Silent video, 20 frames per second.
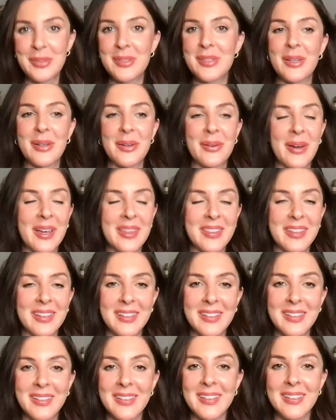So I
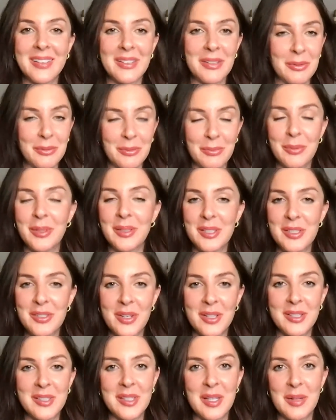think you really
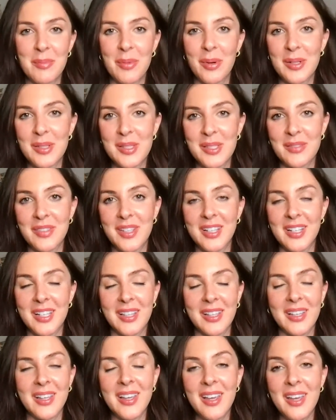stress the importance of
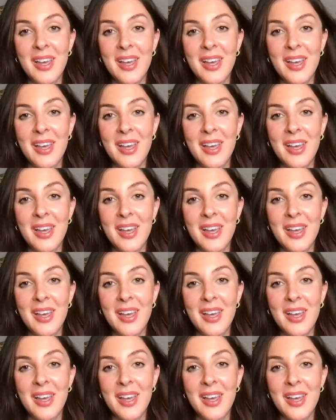getting